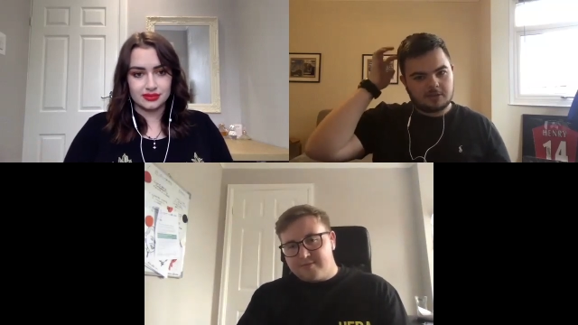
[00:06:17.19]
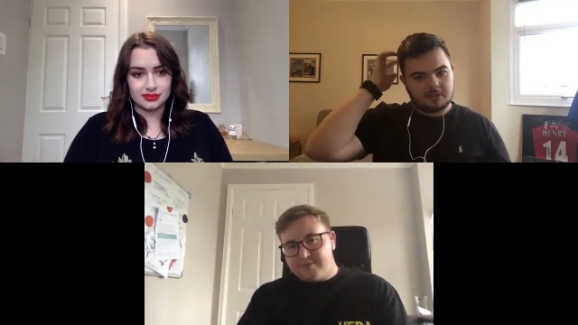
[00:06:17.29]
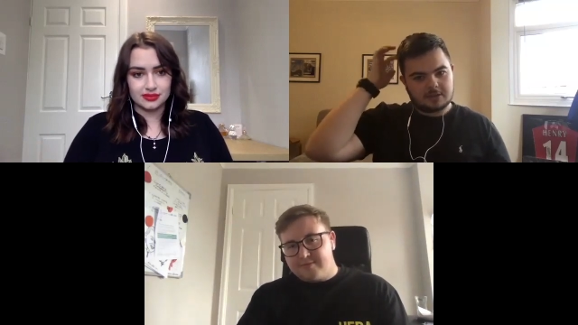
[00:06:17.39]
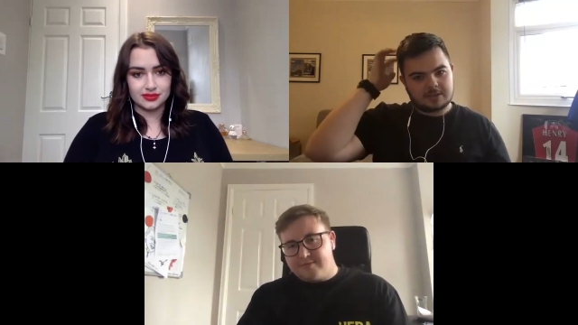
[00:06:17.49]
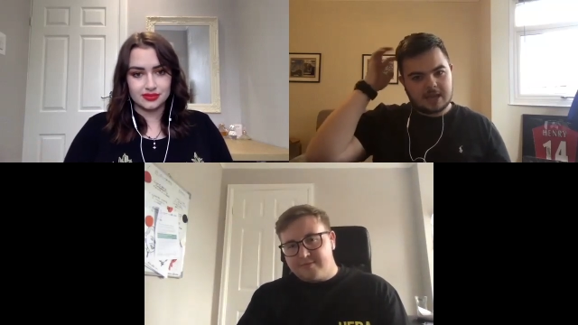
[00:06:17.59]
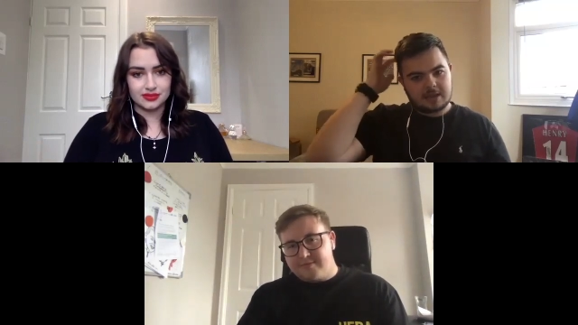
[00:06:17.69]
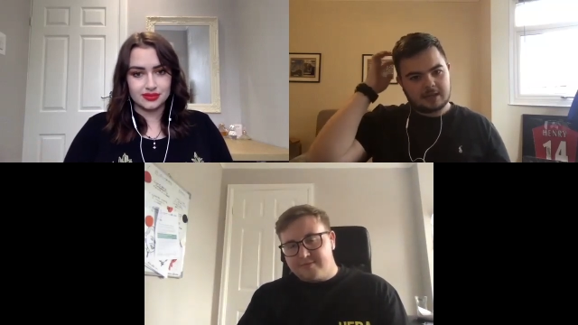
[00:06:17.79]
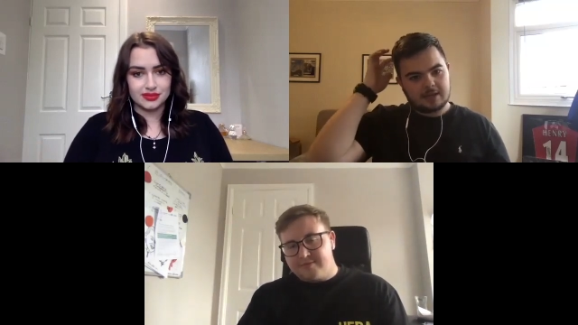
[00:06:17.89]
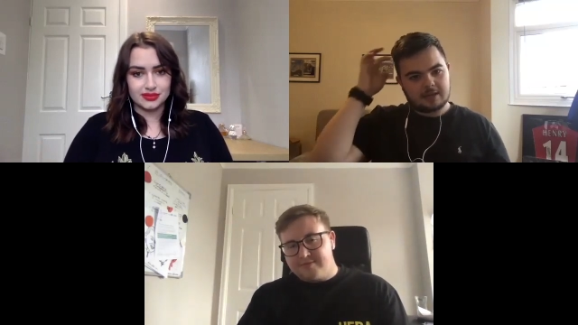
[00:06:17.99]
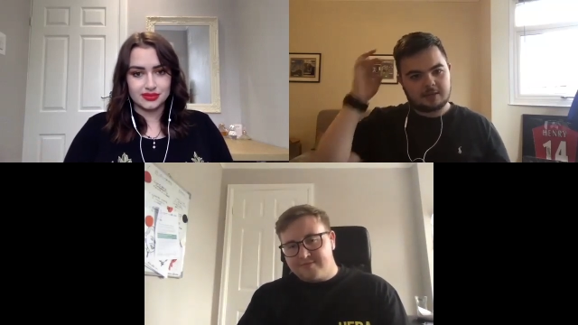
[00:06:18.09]
Speaker 1: I think the
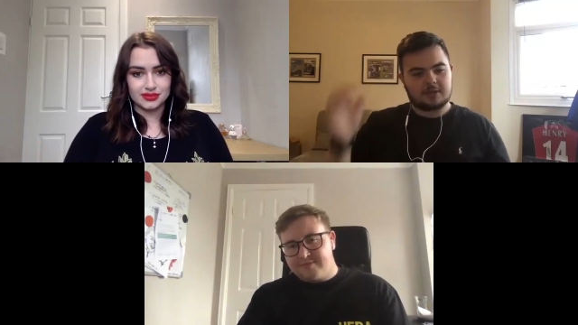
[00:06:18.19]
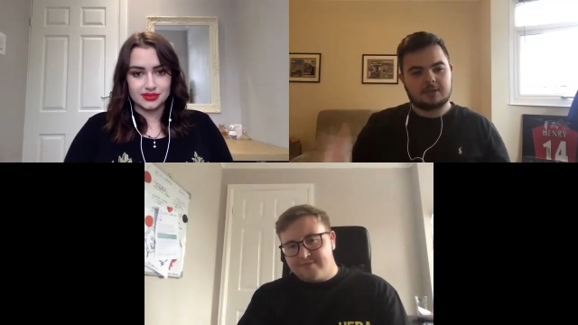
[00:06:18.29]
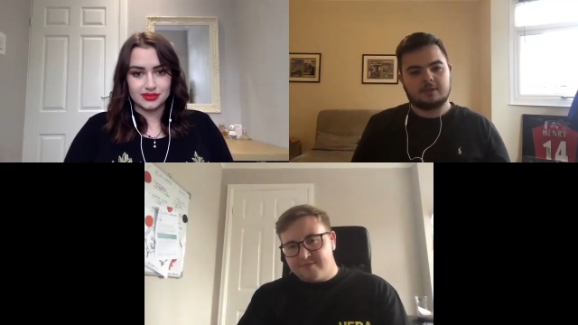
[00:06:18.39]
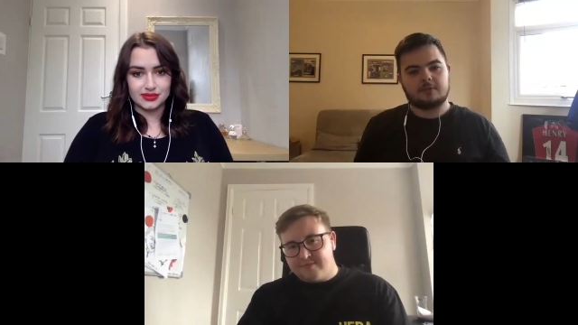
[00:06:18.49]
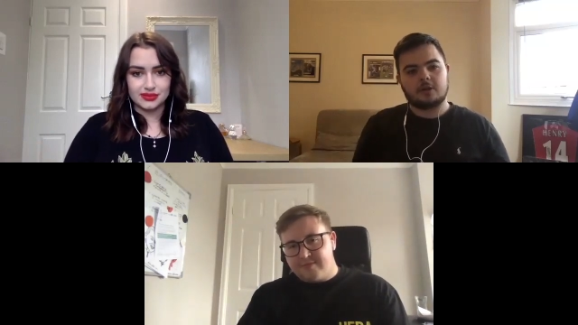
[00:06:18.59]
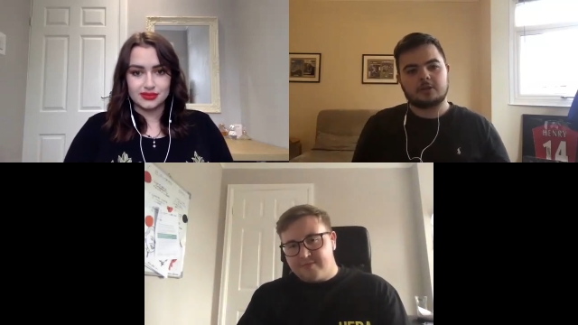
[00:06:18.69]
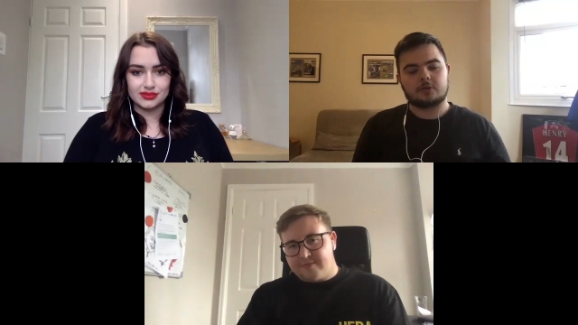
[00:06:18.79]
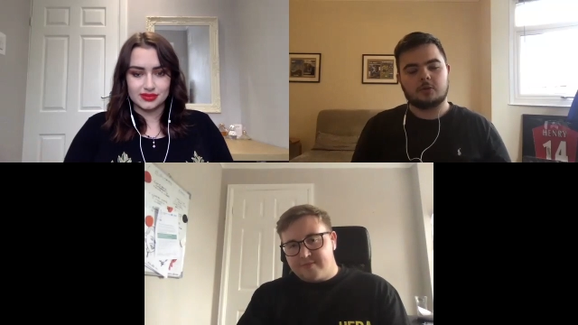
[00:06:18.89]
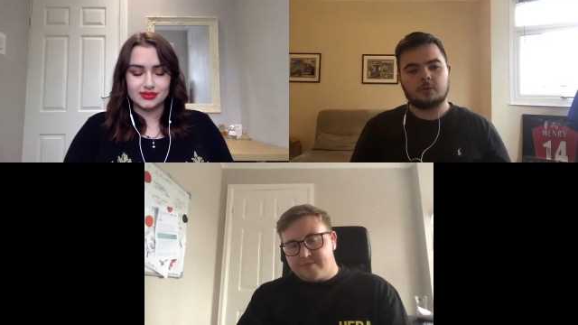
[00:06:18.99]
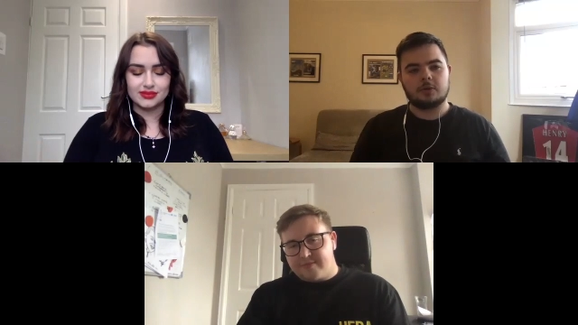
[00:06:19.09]
technique, I think the
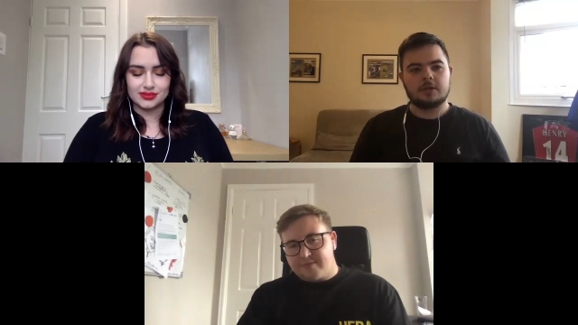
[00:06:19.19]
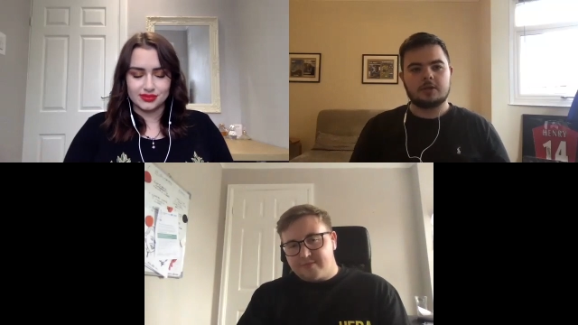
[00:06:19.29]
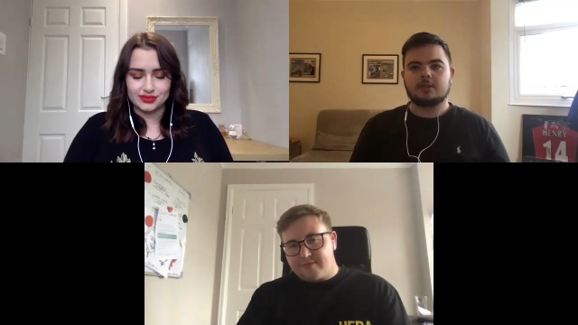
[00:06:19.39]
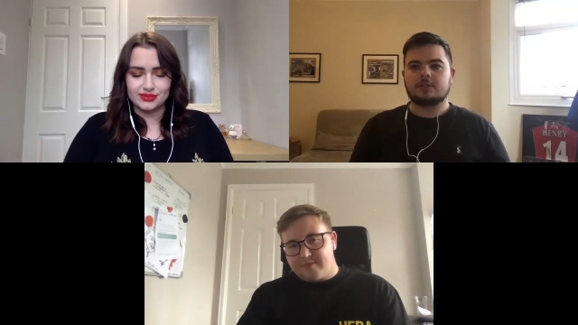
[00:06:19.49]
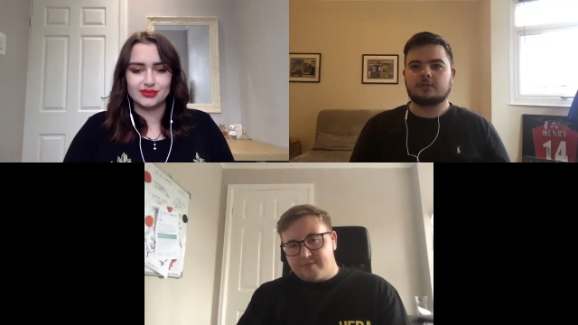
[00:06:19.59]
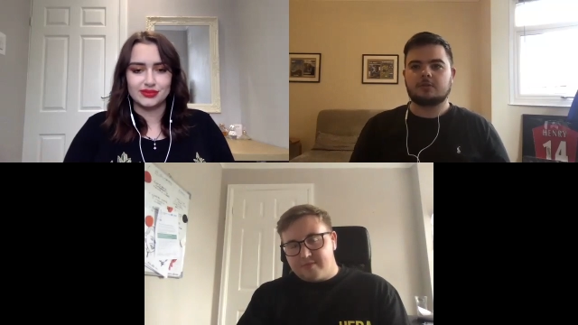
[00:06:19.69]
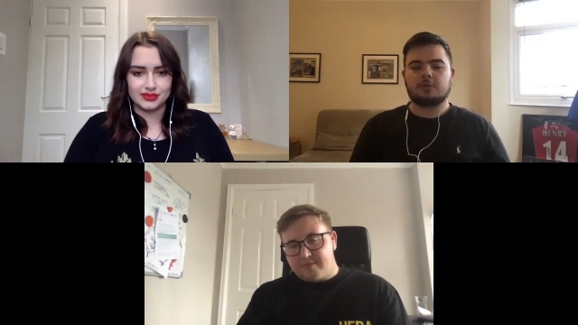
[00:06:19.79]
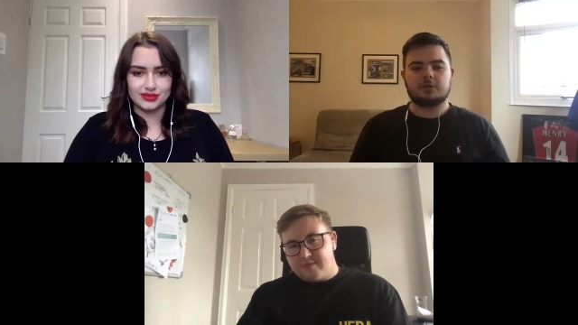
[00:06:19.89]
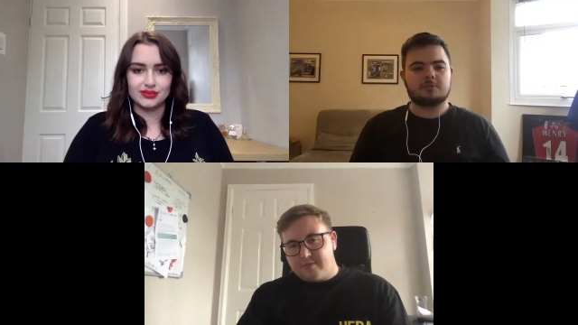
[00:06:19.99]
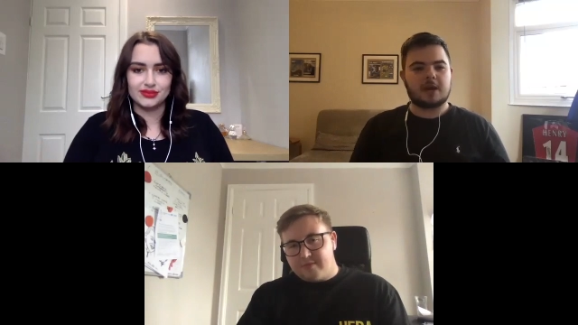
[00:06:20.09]
vital sort of to
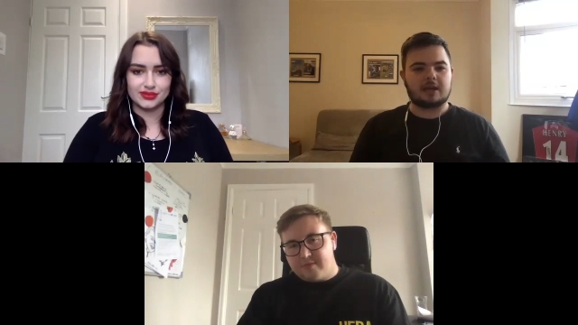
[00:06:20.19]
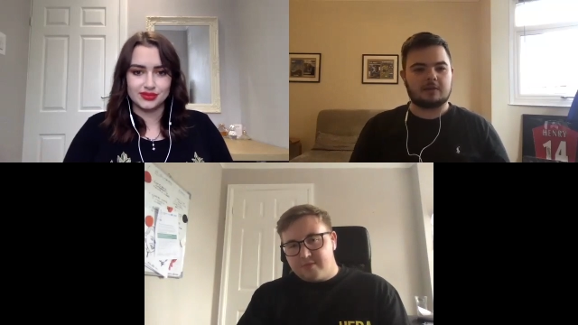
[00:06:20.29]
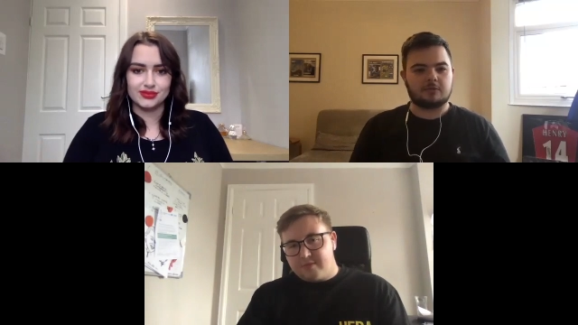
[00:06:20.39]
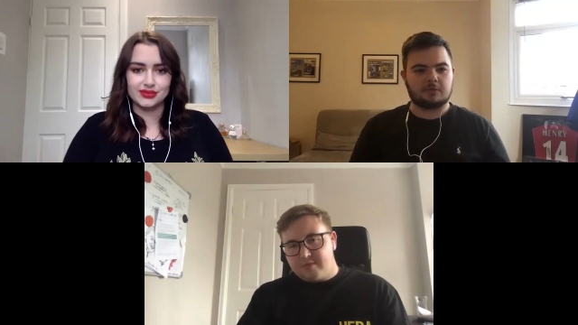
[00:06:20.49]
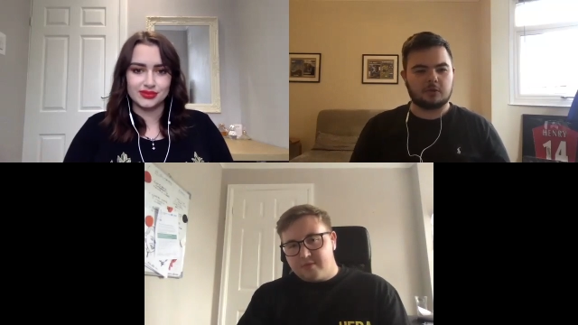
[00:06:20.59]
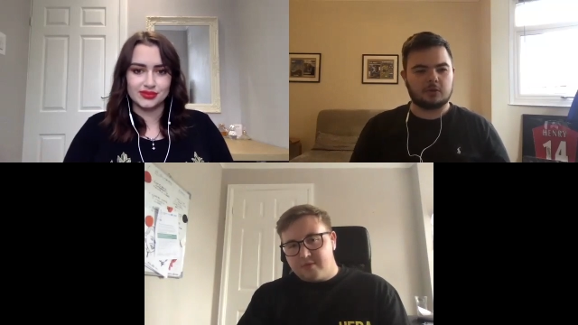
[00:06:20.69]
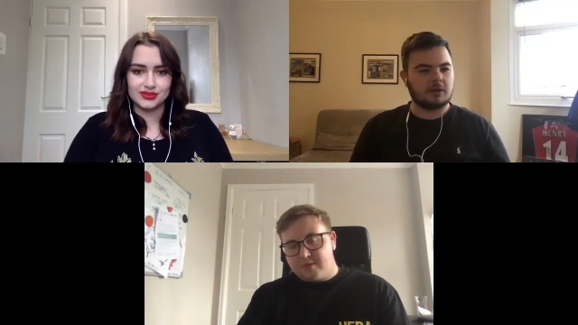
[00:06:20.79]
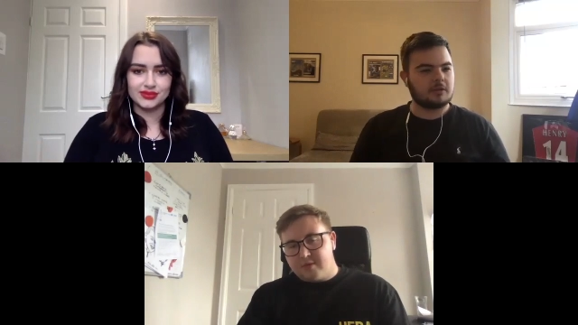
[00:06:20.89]
put us back in front.